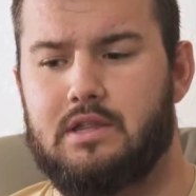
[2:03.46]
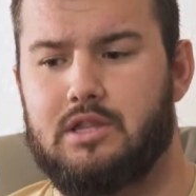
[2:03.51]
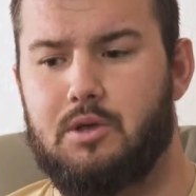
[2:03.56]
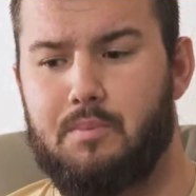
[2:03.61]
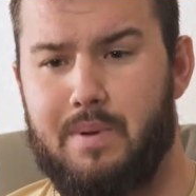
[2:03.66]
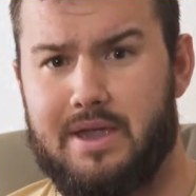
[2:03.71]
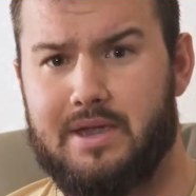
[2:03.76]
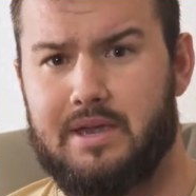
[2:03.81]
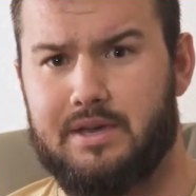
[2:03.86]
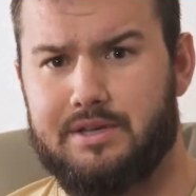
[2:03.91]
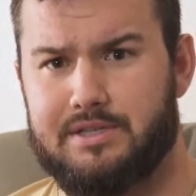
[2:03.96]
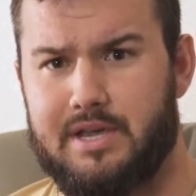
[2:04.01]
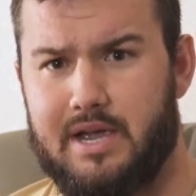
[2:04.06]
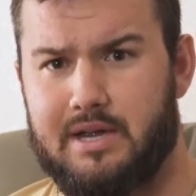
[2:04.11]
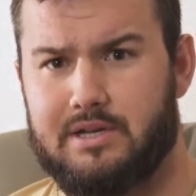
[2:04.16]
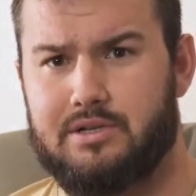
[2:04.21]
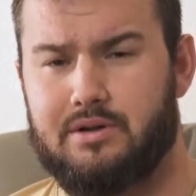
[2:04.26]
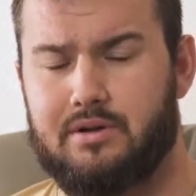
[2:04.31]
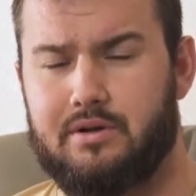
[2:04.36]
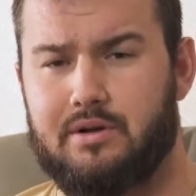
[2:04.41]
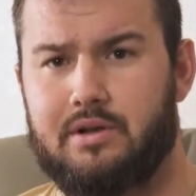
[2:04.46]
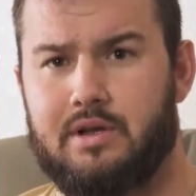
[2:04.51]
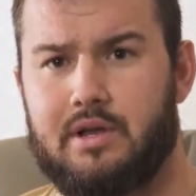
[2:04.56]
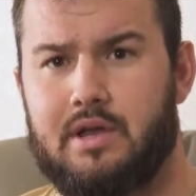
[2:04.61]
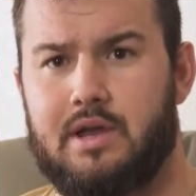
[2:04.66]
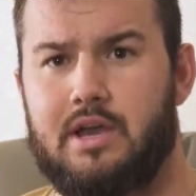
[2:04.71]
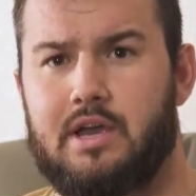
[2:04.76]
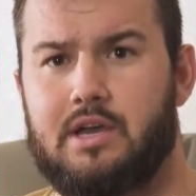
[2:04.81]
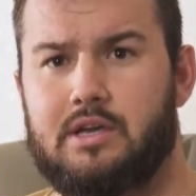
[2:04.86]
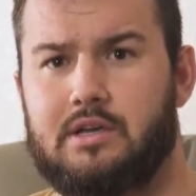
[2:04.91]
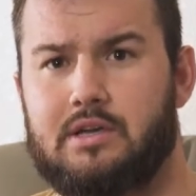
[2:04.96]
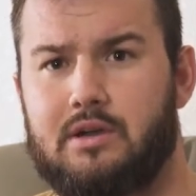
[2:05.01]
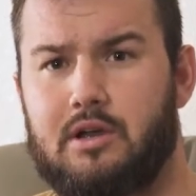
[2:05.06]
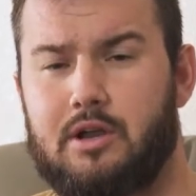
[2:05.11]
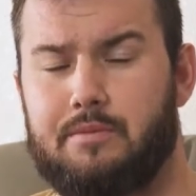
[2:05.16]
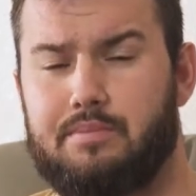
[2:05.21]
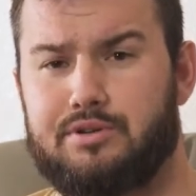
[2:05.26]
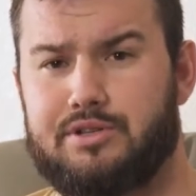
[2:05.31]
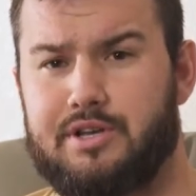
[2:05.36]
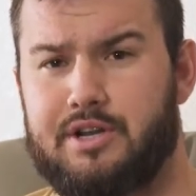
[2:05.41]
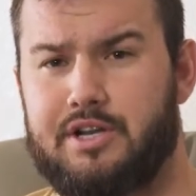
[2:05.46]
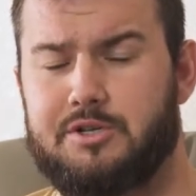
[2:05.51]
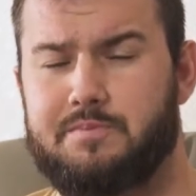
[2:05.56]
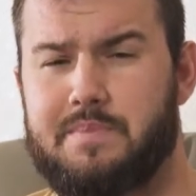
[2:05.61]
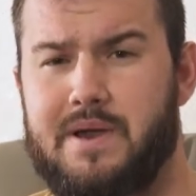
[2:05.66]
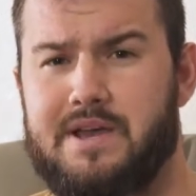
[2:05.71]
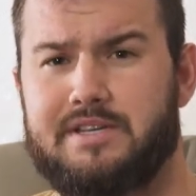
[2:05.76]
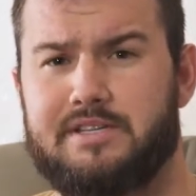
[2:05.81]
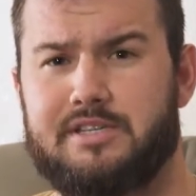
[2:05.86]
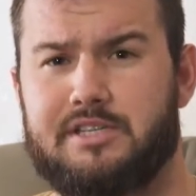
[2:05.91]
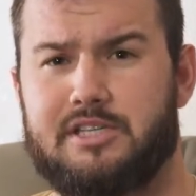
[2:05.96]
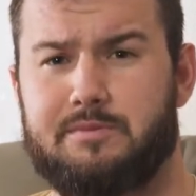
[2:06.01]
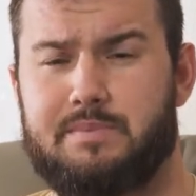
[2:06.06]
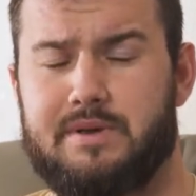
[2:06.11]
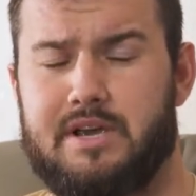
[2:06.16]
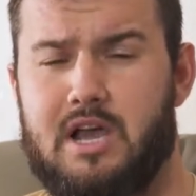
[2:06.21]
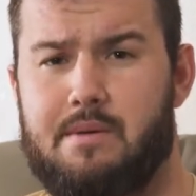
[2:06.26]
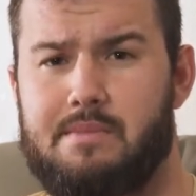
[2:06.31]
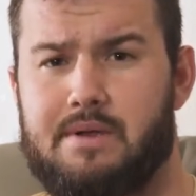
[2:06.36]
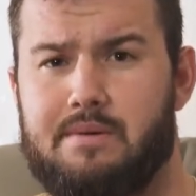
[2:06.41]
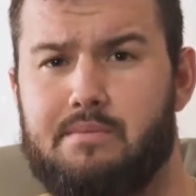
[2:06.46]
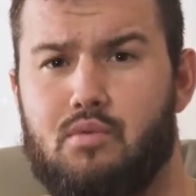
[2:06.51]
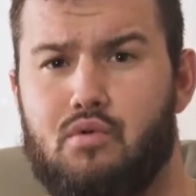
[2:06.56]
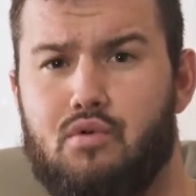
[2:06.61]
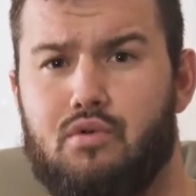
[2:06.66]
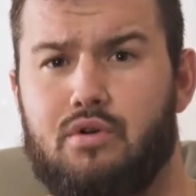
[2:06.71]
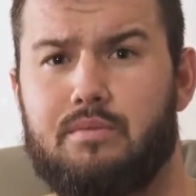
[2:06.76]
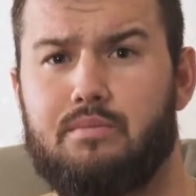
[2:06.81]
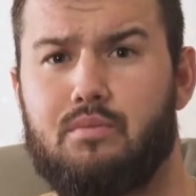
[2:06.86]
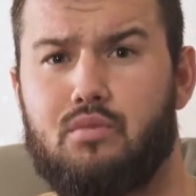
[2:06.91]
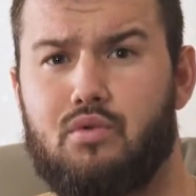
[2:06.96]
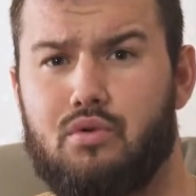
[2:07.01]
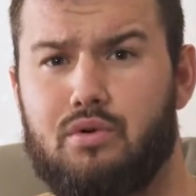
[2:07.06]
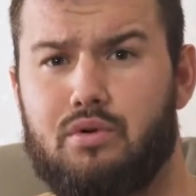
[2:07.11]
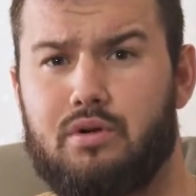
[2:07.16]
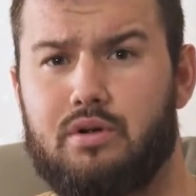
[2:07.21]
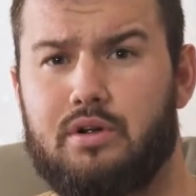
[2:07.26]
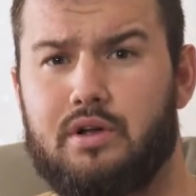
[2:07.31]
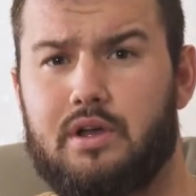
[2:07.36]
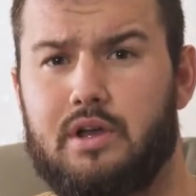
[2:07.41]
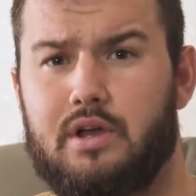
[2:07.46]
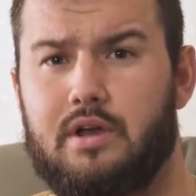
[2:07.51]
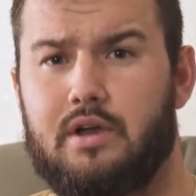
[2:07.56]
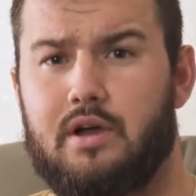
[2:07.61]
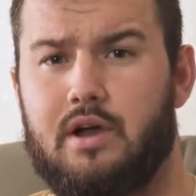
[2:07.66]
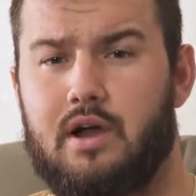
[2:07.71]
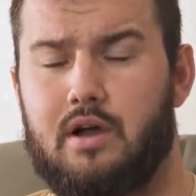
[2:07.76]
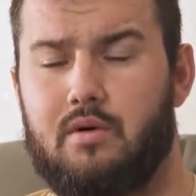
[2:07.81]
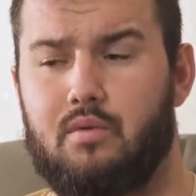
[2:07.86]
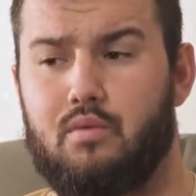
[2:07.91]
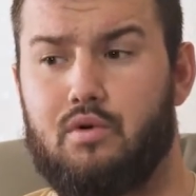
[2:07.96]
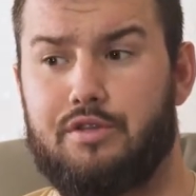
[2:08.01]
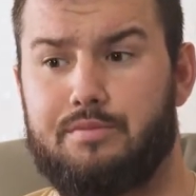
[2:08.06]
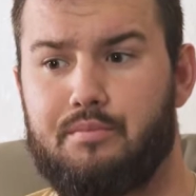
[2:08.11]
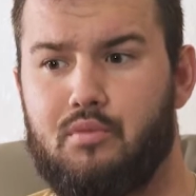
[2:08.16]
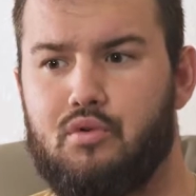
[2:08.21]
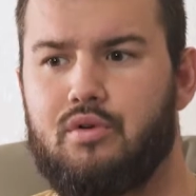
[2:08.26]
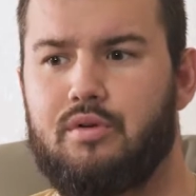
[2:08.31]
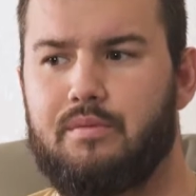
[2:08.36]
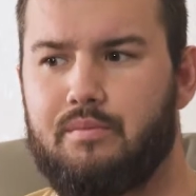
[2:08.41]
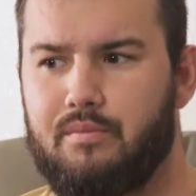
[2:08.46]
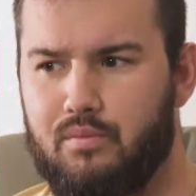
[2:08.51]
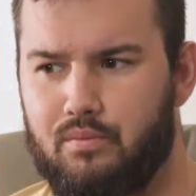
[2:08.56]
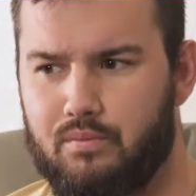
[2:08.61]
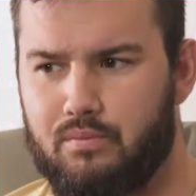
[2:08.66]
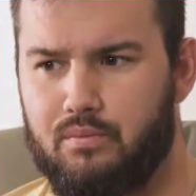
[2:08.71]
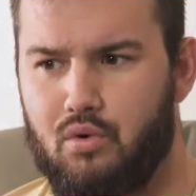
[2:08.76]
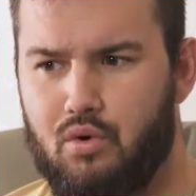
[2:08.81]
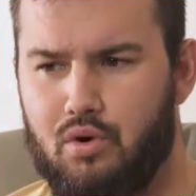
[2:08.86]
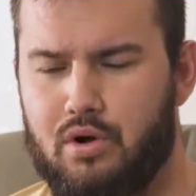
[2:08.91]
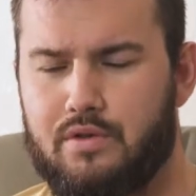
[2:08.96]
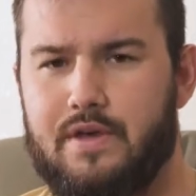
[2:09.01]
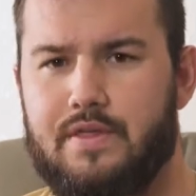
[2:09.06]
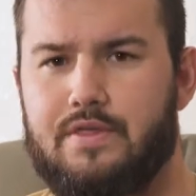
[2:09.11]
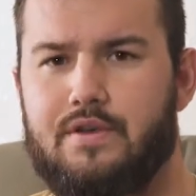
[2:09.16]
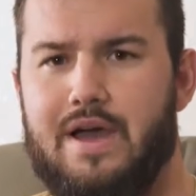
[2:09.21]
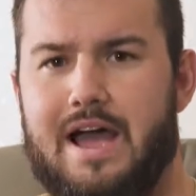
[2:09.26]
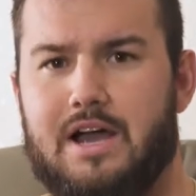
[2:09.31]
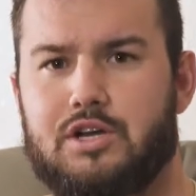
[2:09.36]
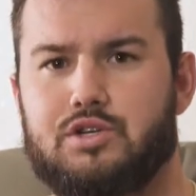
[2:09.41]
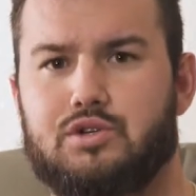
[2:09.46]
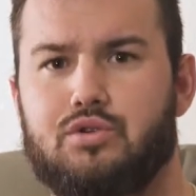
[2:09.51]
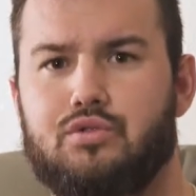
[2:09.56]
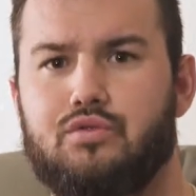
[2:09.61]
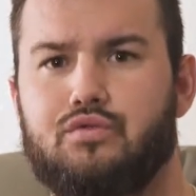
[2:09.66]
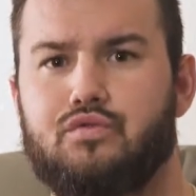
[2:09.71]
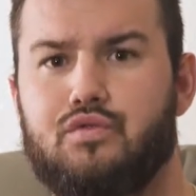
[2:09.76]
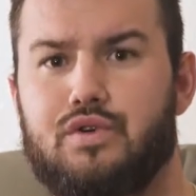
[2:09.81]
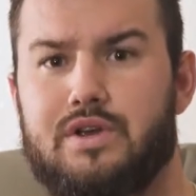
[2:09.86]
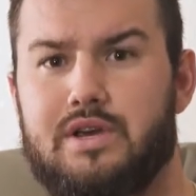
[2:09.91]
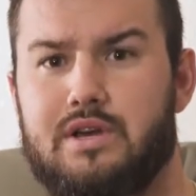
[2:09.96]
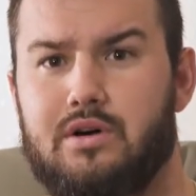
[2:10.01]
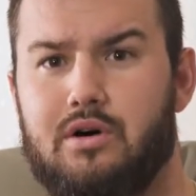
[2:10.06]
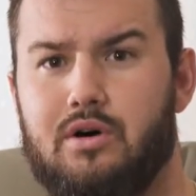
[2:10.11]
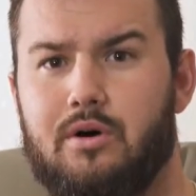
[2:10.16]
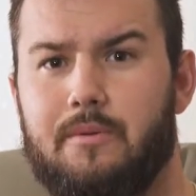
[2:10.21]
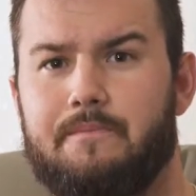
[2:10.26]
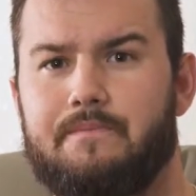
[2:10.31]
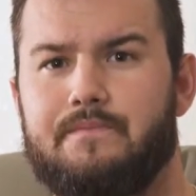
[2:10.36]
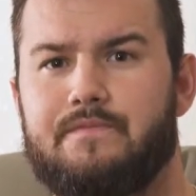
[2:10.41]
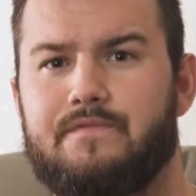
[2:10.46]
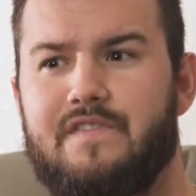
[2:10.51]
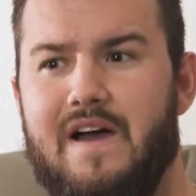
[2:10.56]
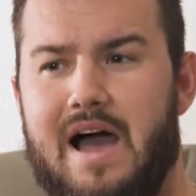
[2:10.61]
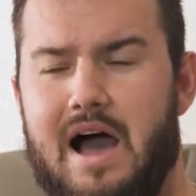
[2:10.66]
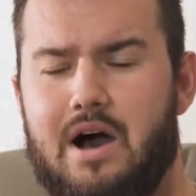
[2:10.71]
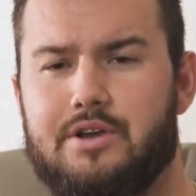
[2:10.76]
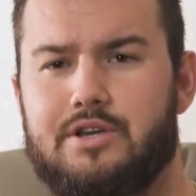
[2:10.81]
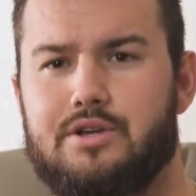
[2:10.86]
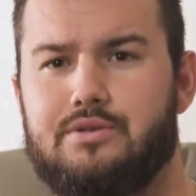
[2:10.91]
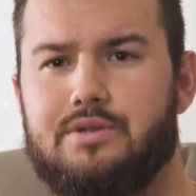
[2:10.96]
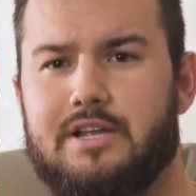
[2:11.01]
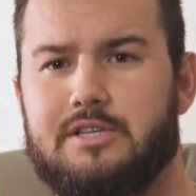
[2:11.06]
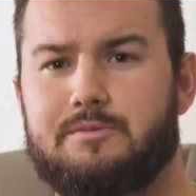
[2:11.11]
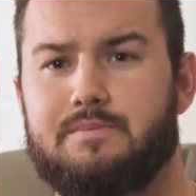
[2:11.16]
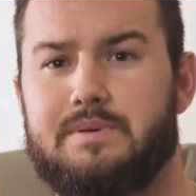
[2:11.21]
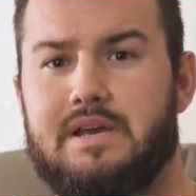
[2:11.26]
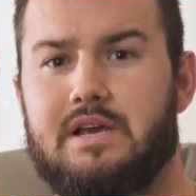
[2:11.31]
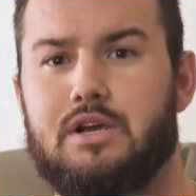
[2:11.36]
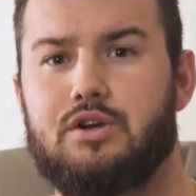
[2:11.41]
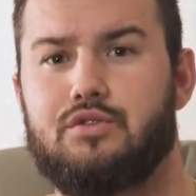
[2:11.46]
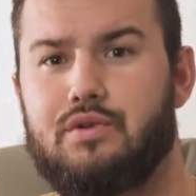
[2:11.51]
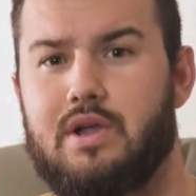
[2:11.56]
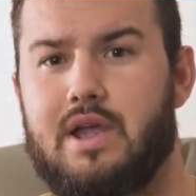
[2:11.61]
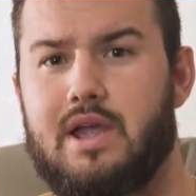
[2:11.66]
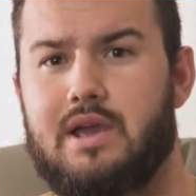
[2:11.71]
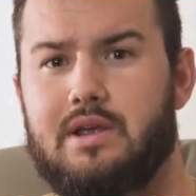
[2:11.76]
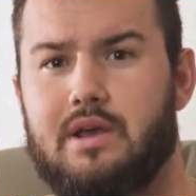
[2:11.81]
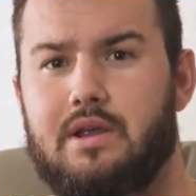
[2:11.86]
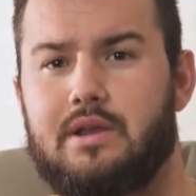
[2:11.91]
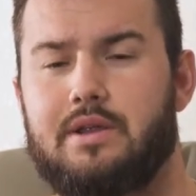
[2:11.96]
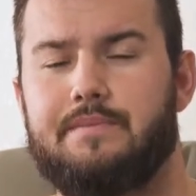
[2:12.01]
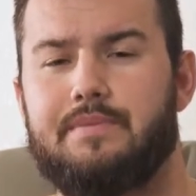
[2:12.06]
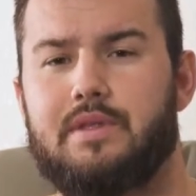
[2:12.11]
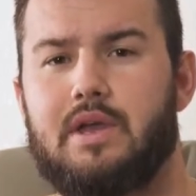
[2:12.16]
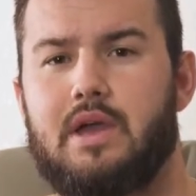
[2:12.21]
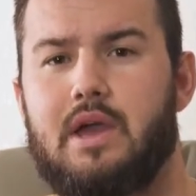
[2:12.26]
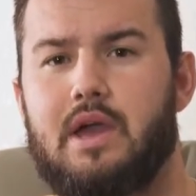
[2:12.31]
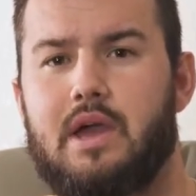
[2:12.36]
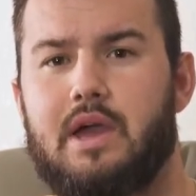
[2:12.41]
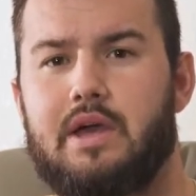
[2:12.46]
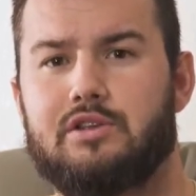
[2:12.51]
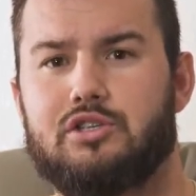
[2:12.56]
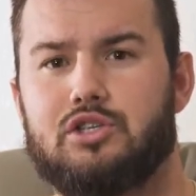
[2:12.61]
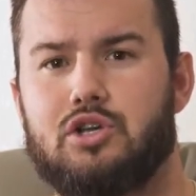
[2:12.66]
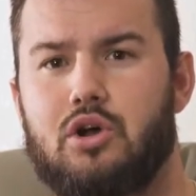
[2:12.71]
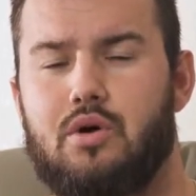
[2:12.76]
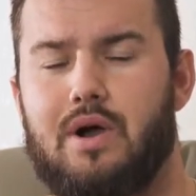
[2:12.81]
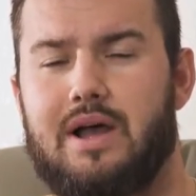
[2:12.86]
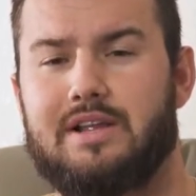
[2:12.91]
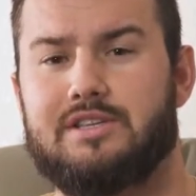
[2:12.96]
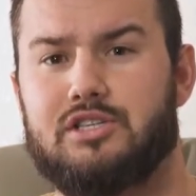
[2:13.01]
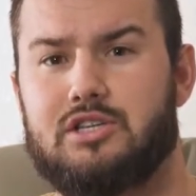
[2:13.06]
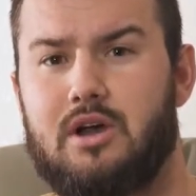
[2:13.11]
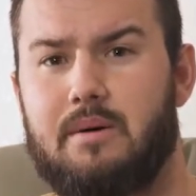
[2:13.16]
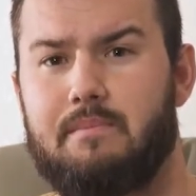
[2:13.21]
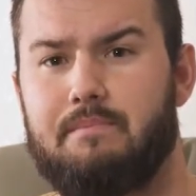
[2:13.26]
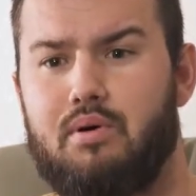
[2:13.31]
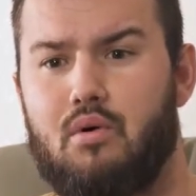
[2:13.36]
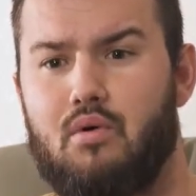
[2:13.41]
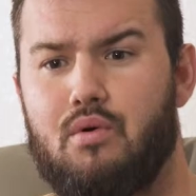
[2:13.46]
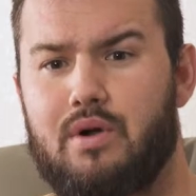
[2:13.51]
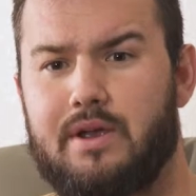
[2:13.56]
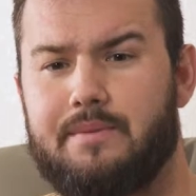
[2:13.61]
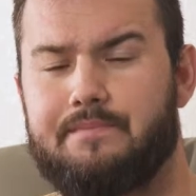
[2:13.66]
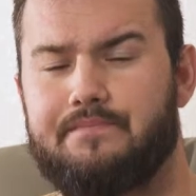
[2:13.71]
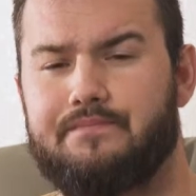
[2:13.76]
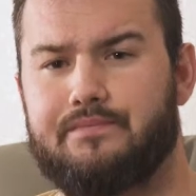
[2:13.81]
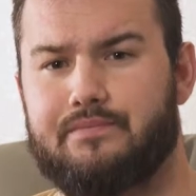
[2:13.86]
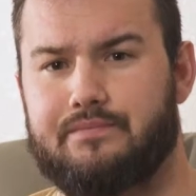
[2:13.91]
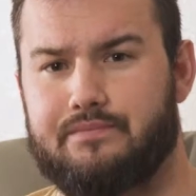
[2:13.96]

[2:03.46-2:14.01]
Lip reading: the banking sector, on a percentage basis, is becoming more and more worth more and more than the actual real value that's being created. And so, at some point,